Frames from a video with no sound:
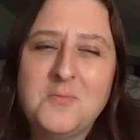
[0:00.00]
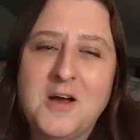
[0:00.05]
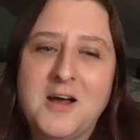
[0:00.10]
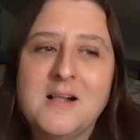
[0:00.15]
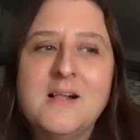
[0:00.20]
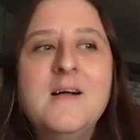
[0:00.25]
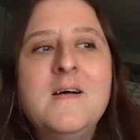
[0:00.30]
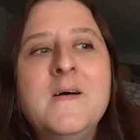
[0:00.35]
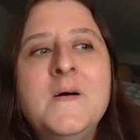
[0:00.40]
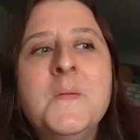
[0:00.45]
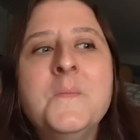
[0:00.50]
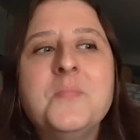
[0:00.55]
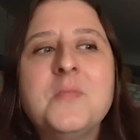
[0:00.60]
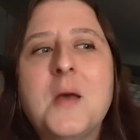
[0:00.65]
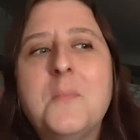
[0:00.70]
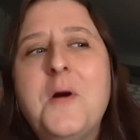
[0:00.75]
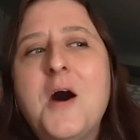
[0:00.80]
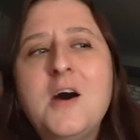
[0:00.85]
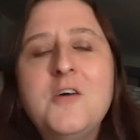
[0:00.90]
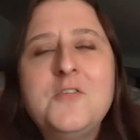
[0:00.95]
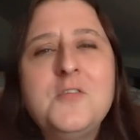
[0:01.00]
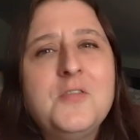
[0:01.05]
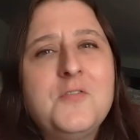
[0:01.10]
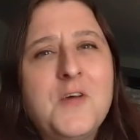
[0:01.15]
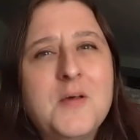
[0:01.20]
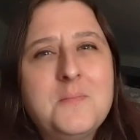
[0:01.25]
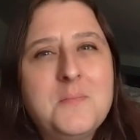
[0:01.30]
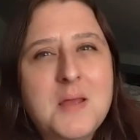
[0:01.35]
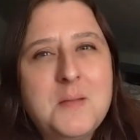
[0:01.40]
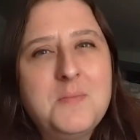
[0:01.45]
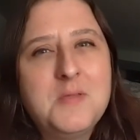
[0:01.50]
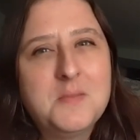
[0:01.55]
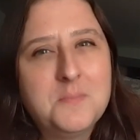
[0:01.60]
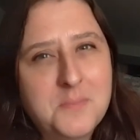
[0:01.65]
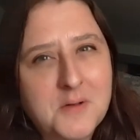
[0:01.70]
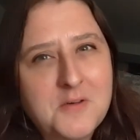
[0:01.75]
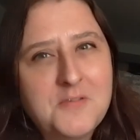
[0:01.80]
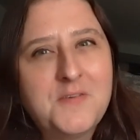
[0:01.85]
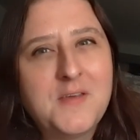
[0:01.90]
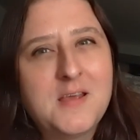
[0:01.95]
well apart from the fact maybe the
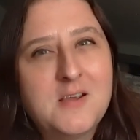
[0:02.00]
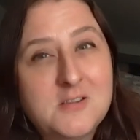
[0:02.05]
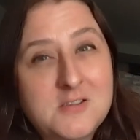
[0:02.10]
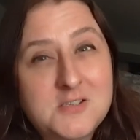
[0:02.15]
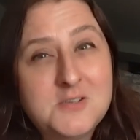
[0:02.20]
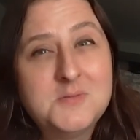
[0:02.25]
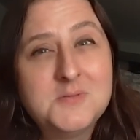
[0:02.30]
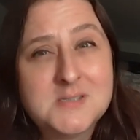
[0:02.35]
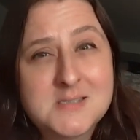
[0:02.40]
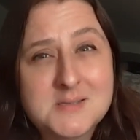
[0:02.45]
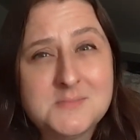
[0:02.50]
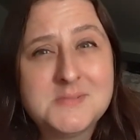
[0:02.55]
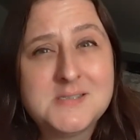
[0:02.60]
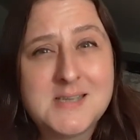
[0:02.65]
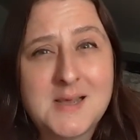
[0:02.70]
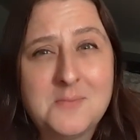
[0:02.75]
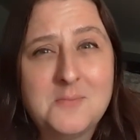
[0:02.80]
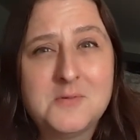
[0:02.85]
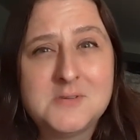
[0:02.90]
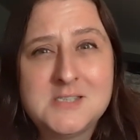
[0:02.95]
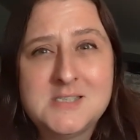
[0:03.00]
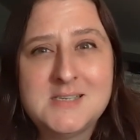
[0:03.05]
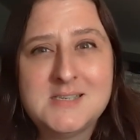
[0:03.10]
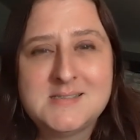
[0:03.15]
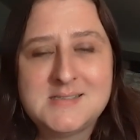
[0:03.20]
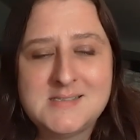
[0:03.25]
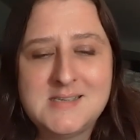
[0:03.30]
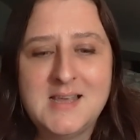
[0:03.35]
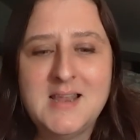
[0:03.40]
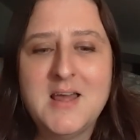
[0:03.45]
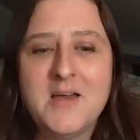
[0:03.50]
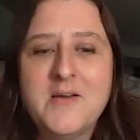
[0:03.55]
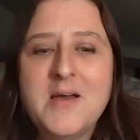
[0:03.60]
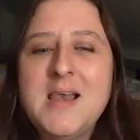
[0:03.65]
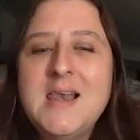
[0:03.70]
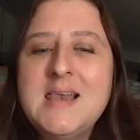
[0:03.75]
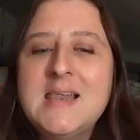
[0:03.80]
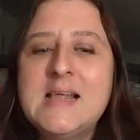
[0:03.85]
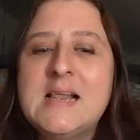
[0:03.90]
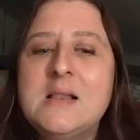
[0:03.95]
buffet could do with some sandwiches you know a
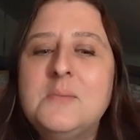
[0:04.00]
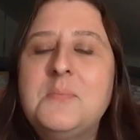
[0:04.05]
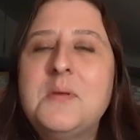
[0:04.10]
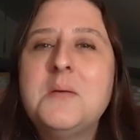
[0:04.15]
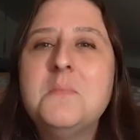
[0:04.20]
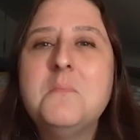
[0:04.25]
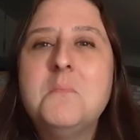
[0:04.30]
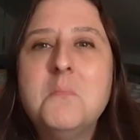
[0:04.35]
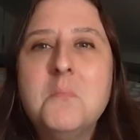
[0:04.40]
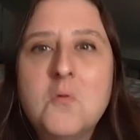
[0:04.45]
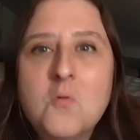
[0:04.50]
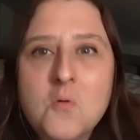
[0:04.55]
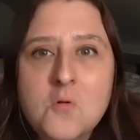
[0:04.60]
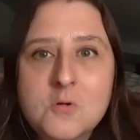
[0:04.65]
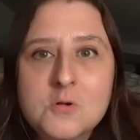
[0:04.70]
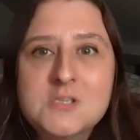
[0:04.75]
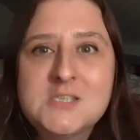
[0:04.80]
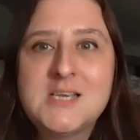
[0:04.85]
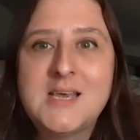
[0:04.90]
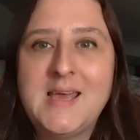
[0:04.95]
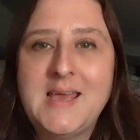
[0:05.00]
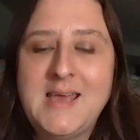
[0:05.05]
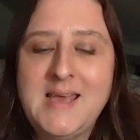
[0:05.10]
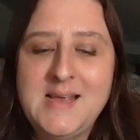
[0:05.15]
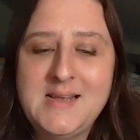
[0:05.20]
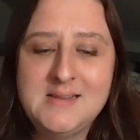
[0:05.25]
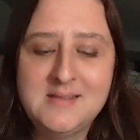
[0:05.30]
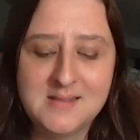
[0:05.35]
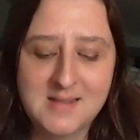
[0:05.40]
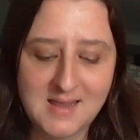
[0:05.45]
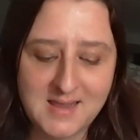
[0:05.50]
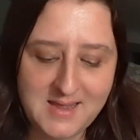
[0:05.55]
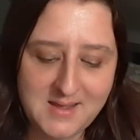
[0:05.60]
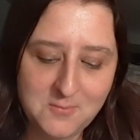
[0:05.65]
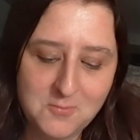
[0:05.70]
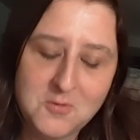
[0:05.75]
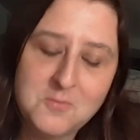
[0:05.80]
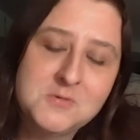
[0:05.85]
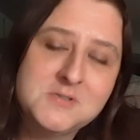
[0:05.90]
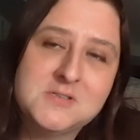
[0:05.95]
little bit more to eat like
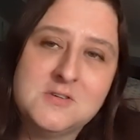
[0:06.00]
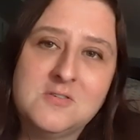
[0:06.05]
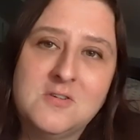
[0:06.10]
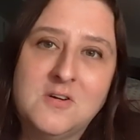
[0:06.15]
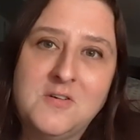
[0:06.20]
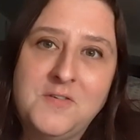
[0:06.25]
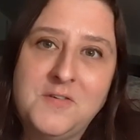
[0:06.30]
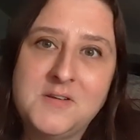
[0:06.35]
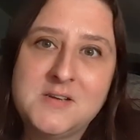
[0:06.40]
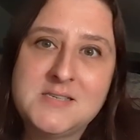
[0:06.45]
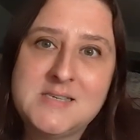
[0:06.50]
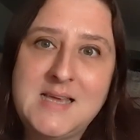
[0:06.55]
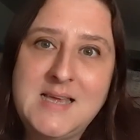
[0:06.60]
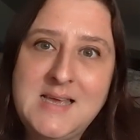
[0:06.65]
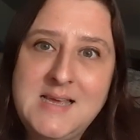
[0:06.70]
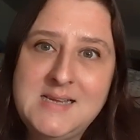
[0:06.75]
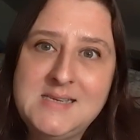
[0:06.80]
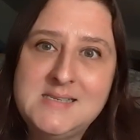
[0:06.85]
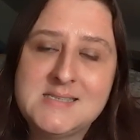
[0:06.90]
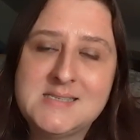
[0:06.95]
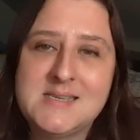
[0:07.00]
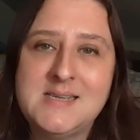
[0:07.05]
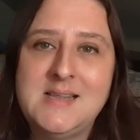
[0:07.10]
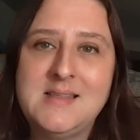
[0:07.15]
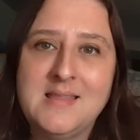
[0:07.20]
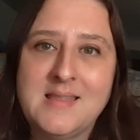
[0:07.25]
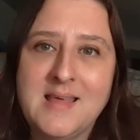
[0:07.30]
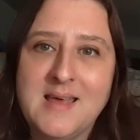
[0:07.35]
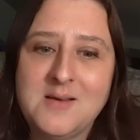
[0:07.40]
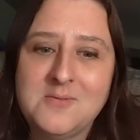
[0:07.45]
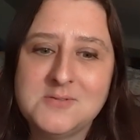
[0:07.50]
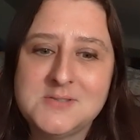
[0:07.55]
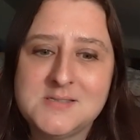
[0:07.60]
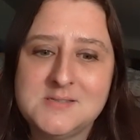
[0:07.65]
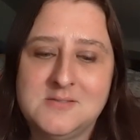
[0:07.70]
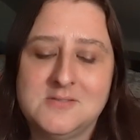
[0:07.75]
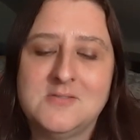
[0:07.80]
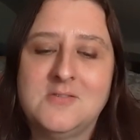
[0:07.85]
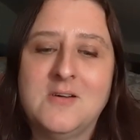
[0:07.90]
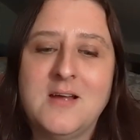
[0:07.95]
what was on offer to eat in there was
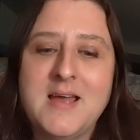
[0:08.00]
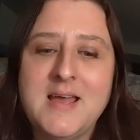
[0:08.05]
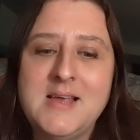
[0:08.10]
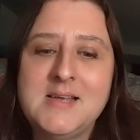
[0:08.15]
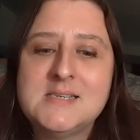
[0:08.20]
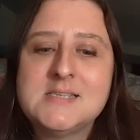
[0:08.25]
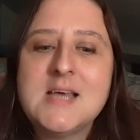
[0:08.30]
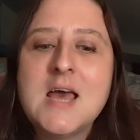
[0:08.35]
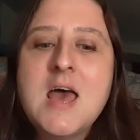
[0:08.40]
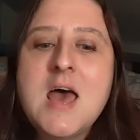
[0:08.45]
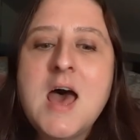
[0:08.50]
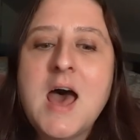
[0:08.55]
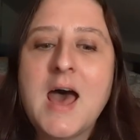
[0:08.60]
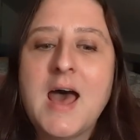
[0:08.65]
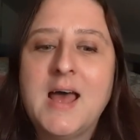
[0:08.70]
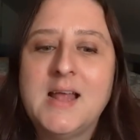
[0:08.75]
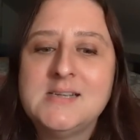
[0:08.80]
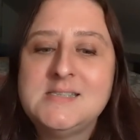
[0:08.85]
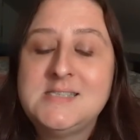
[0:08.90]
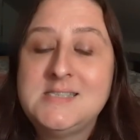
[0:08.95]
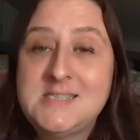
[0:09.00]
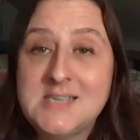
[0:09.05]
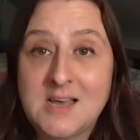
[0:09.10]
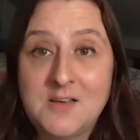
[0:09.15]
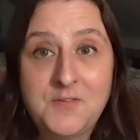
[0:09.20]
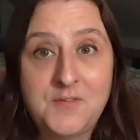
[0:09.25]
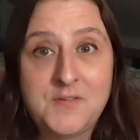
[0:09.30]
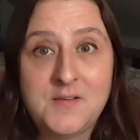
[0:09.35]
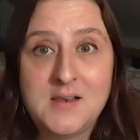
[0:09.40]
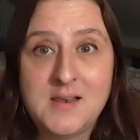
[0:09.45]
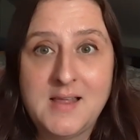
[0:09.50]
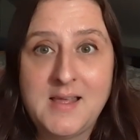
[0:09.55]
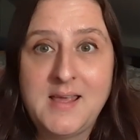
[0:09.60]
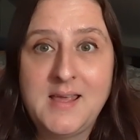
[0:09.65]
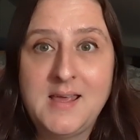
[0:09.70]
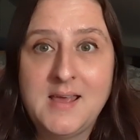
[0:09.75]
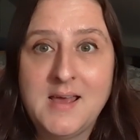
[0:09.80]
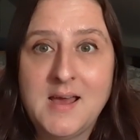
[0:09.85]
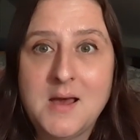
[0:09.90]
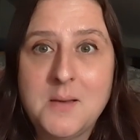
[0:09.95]
not great and
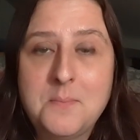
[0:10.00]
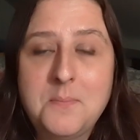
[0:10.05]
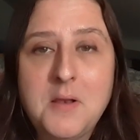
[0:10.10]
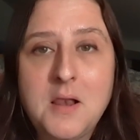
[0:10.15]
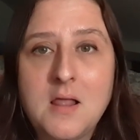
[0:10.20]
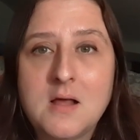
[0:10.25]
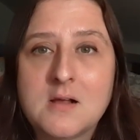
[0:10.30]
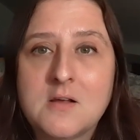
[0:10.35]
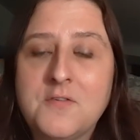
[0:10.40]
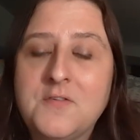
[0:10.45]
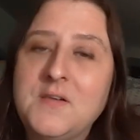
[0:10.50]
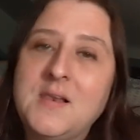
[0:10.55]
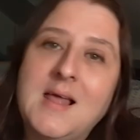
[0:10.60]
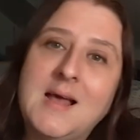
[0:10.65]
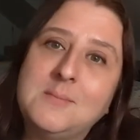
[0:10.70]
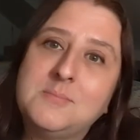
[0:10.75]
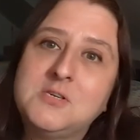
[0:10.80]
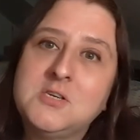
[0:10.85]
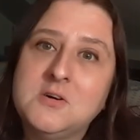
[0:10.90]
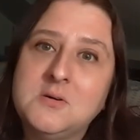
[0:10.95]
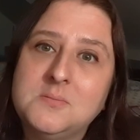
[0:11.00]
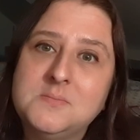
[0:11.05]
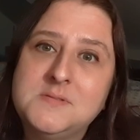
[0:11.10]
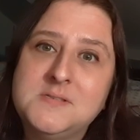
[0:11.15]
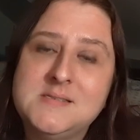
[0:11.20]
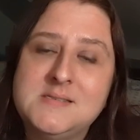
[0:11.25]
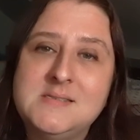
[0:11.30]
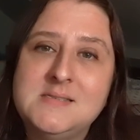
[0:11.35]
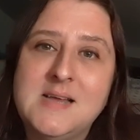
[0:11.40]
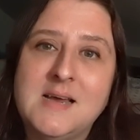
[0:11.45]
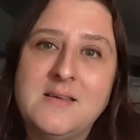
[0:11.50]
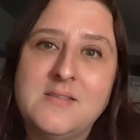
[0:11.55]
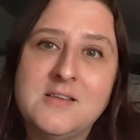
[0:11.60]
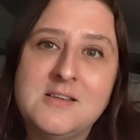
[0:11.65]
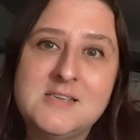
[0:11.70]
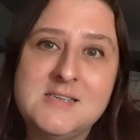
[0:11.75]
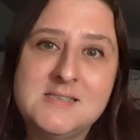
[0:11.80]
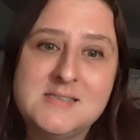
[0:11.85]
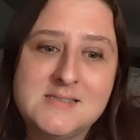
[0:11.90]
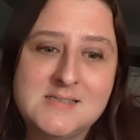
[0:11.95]
definitely a plug for laptops now
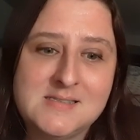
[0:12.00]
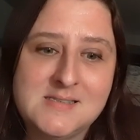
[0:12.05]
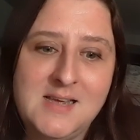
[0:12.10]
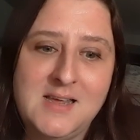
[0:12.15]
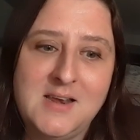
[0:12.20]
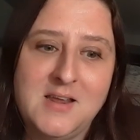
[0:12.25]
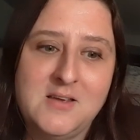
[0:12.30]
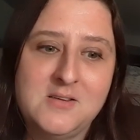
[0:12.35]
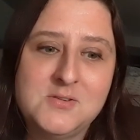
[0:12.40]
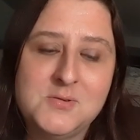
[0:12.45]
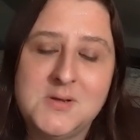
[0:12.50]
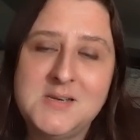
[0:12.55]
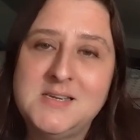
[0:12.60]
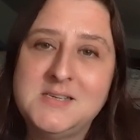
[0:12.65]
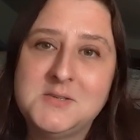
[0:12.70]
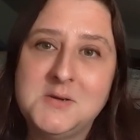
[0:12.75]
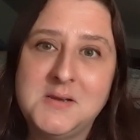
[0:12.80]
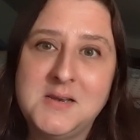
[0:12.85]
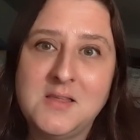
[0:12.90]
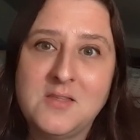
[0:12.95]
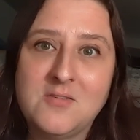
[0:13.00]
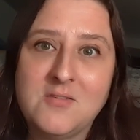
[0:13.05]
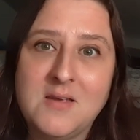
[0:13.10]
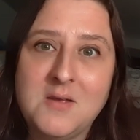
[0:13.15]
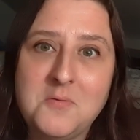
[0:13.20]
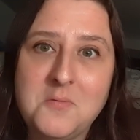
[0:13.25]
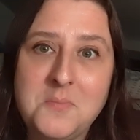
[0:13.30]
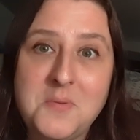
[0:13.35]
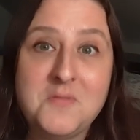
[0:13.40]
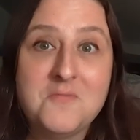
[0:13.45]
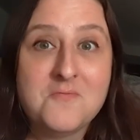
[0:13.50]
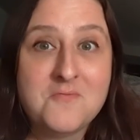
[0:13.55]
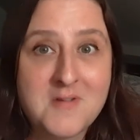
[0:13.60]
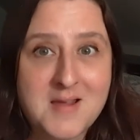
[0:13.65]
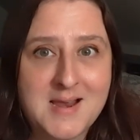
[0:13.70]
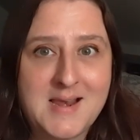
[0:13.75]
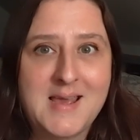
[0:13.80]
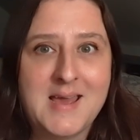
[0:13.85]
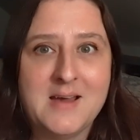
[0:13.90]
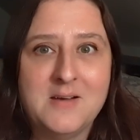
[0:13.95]
that it's you know 2023 would be
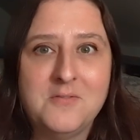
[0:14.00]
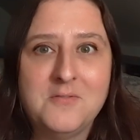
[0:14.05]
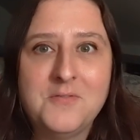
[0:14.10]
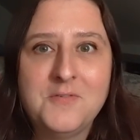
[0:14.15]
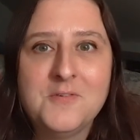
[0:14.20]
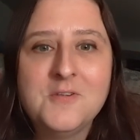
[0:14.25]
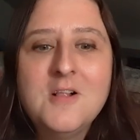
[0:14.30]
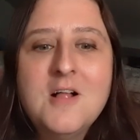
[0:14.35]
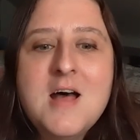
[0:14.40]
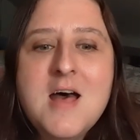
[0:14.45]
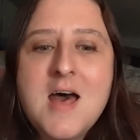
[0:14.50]
really helpful